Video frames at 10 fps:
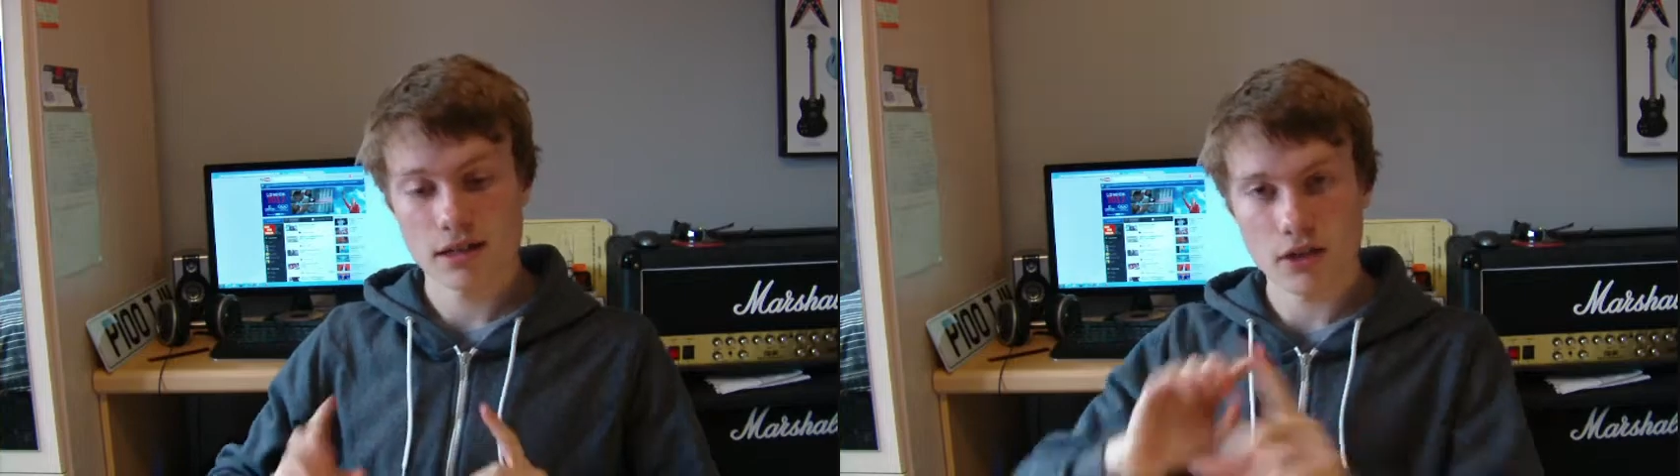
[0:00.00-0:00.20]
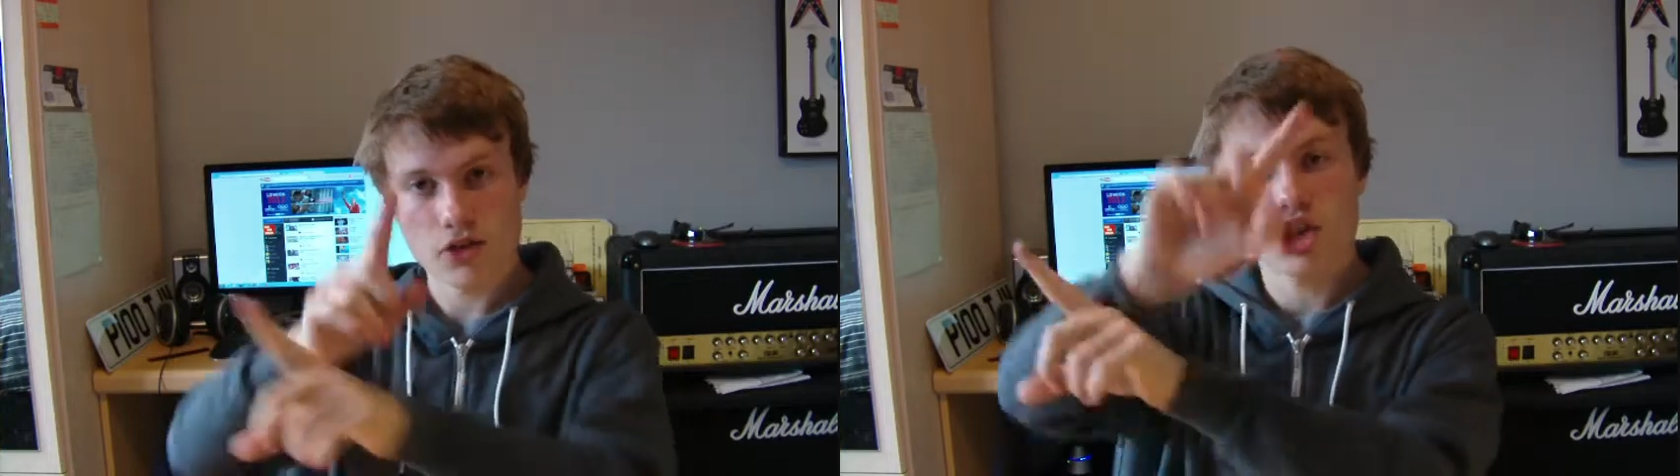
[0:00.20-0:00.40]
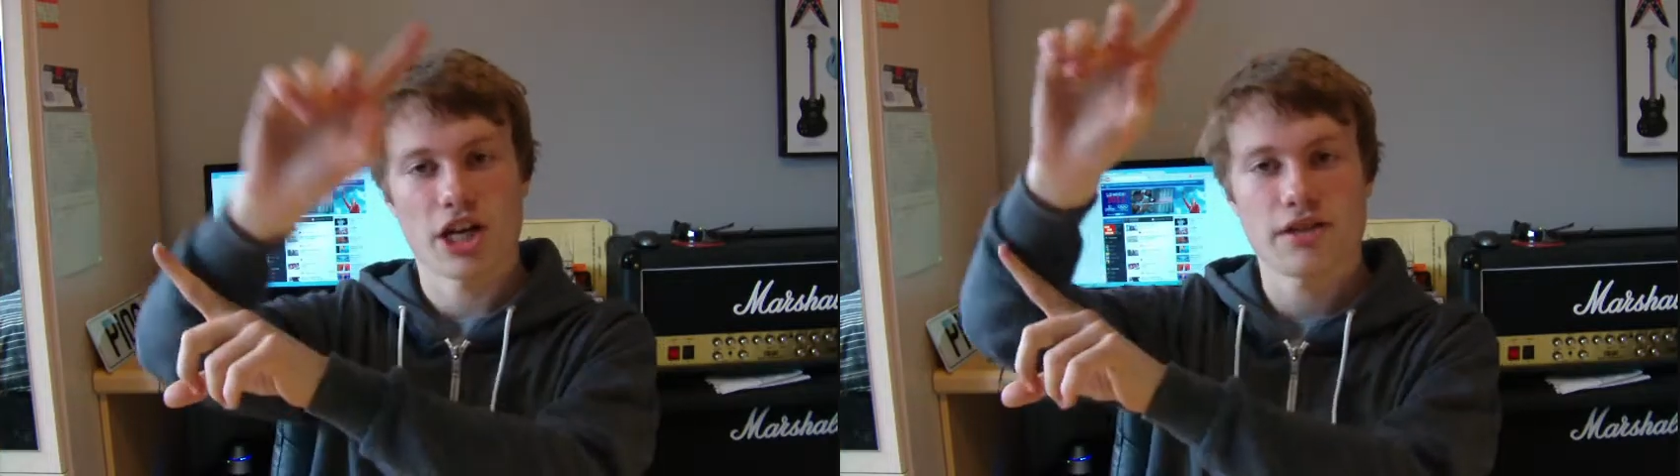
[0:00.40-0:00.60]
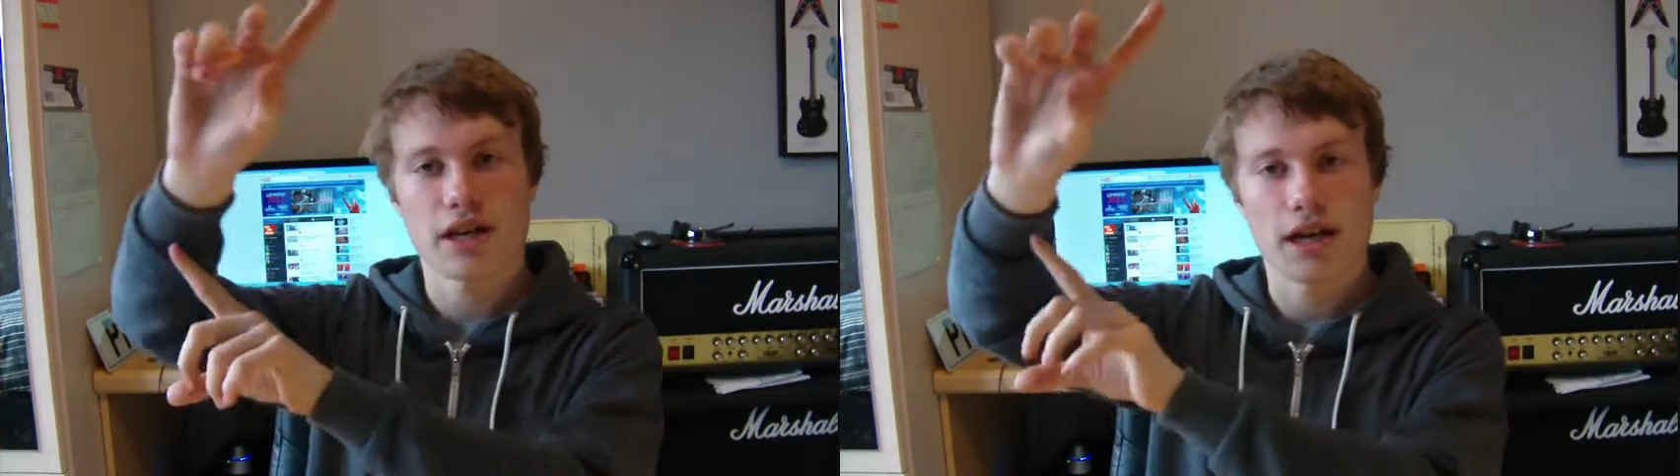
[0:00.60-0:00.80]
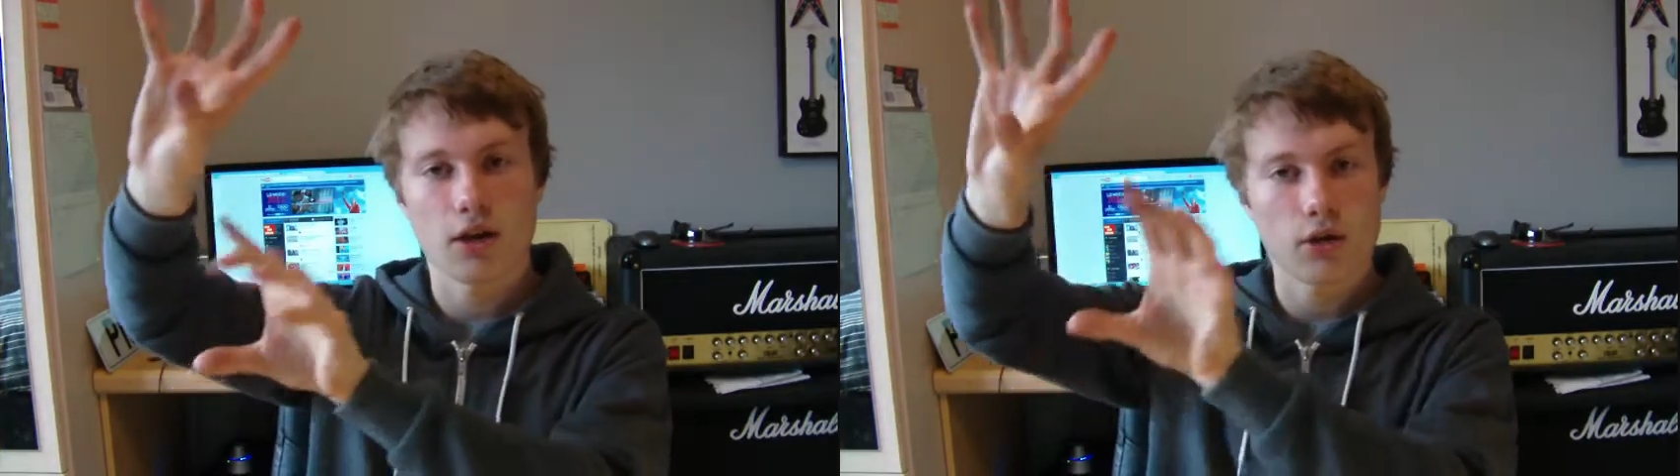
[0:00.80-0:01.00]
Go and check
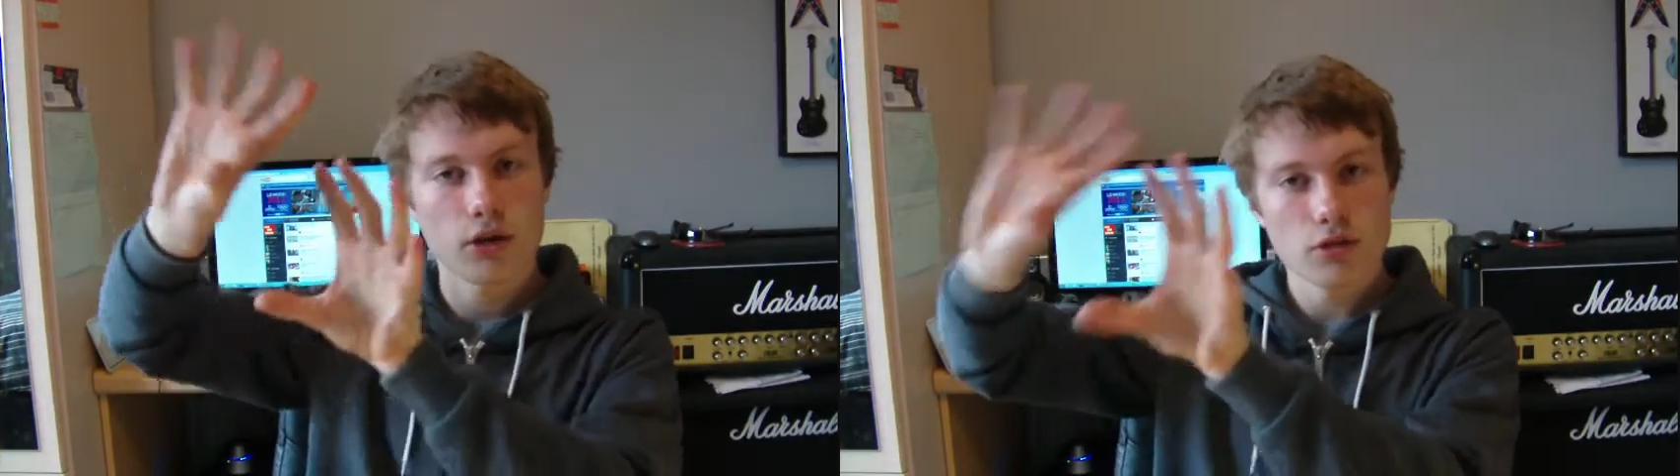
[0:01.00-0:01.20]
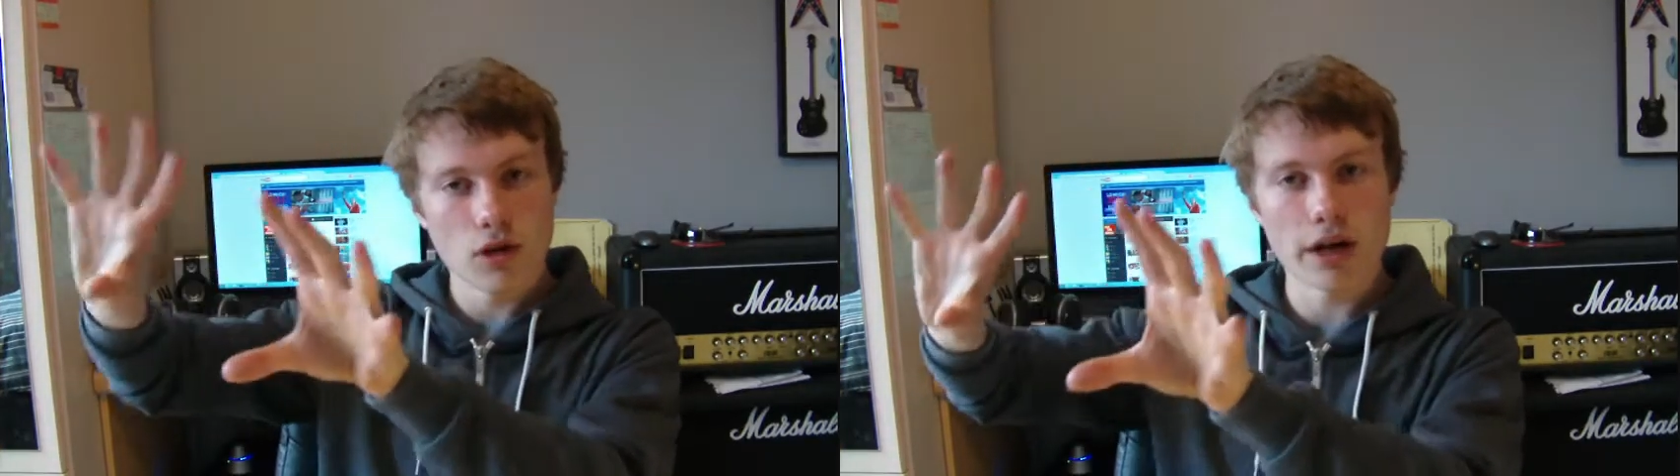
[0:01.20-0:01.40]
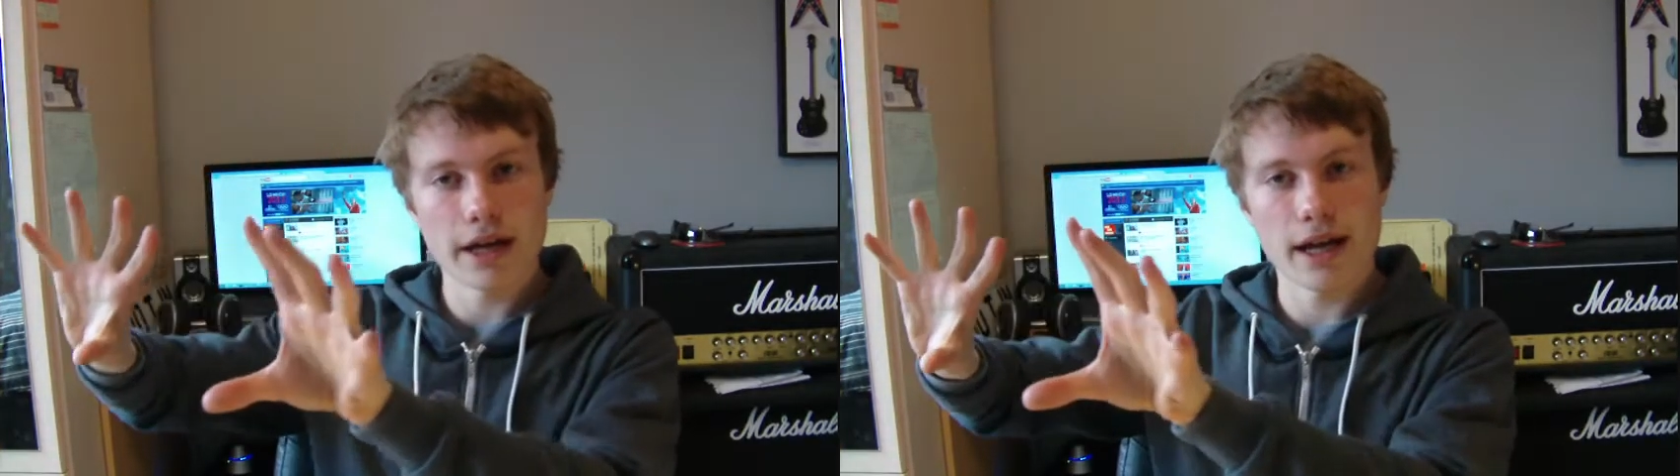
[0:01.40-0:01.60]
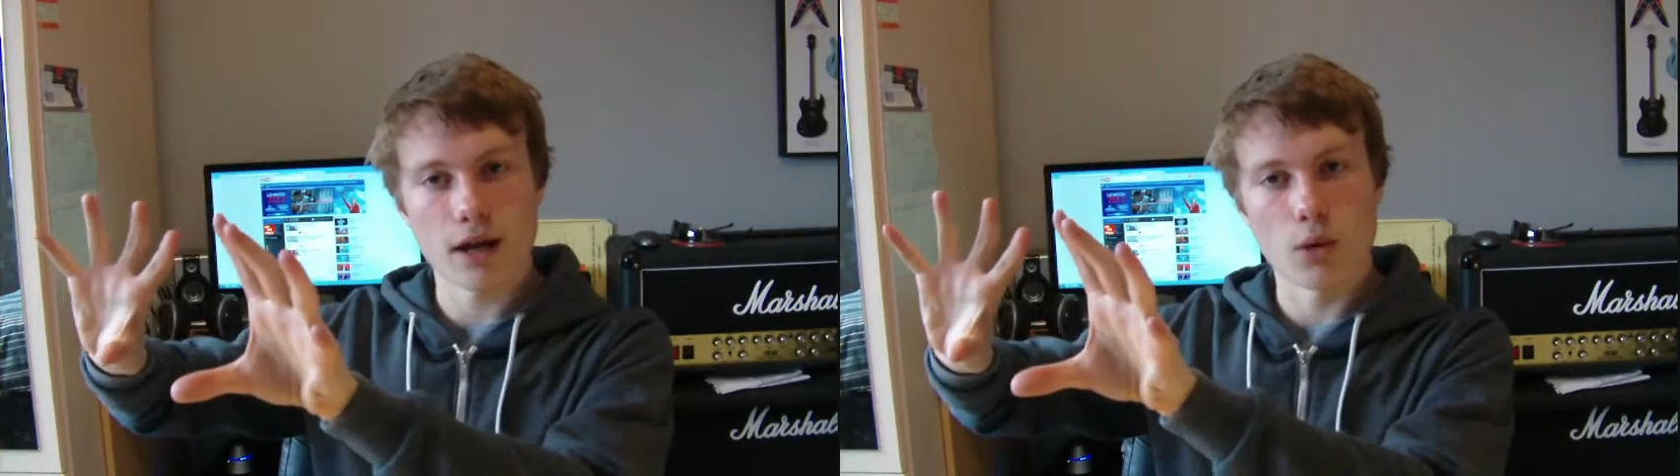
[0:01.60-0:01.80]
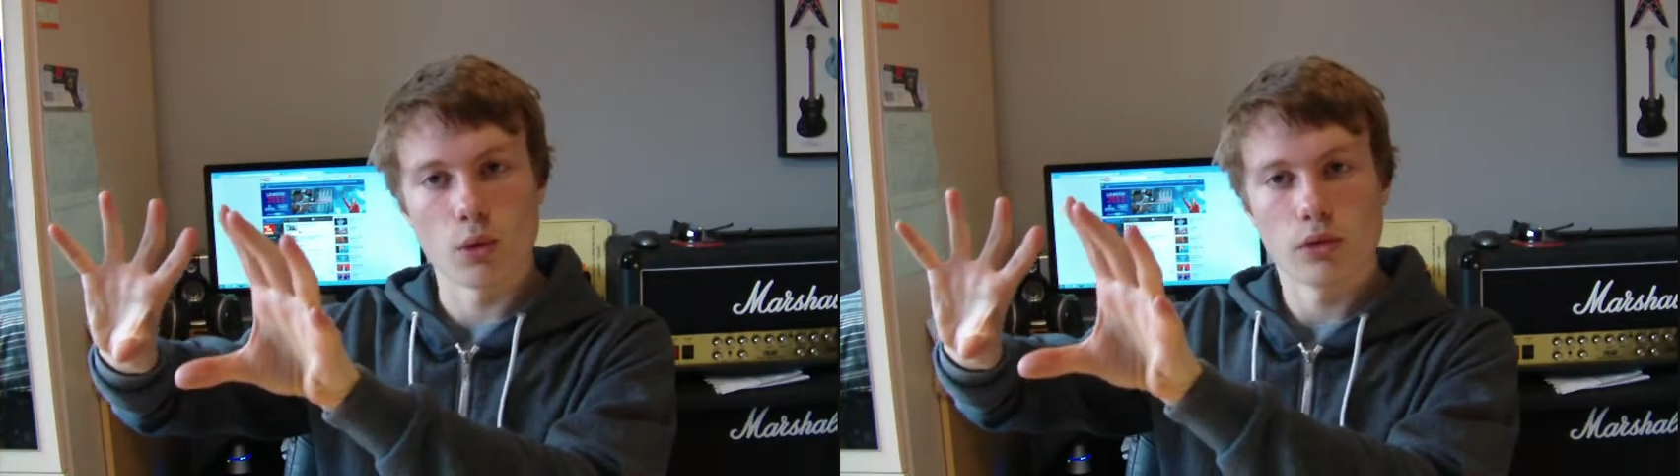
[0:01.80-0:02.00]
that out right
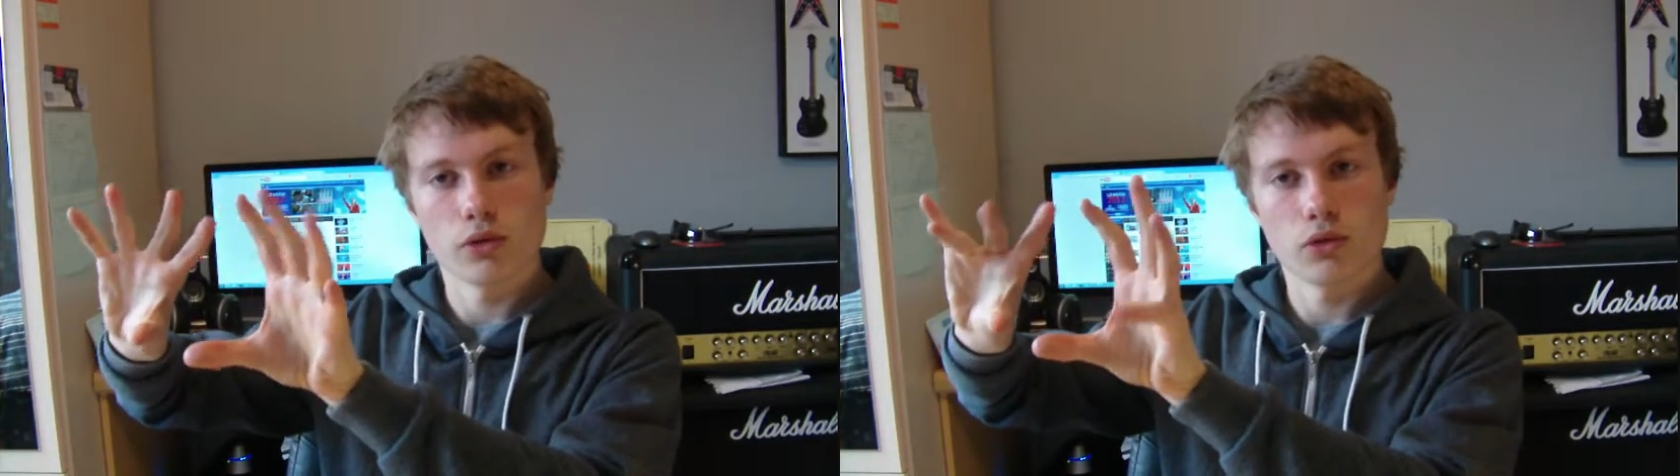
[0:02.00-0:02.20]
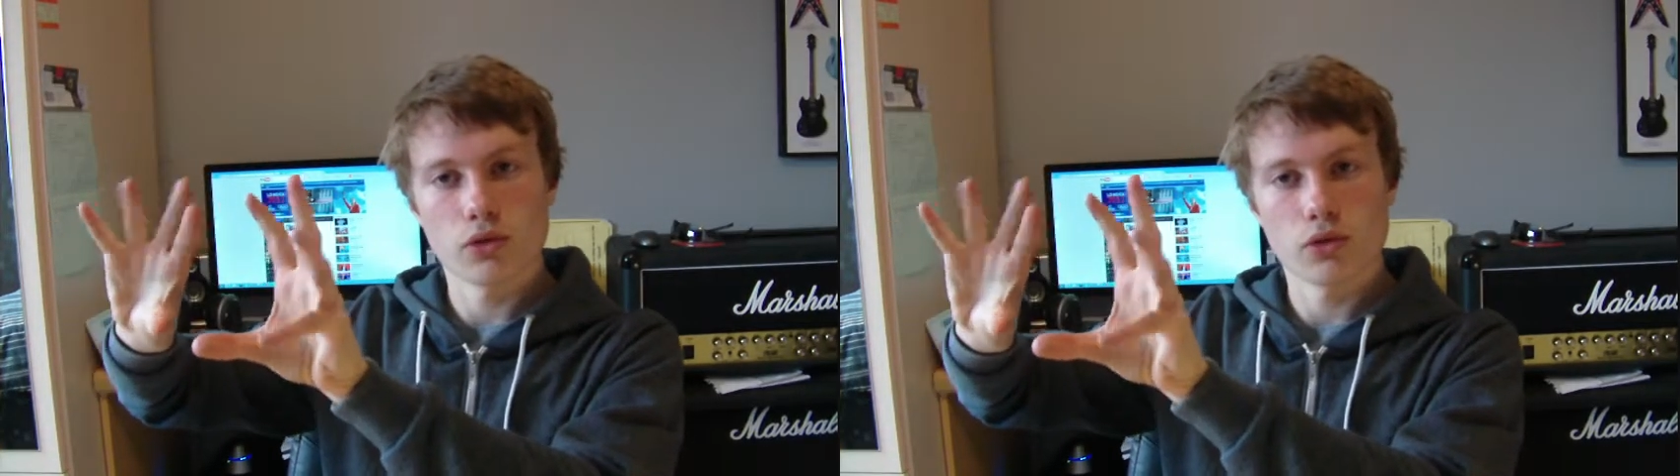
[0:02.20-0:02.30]
now.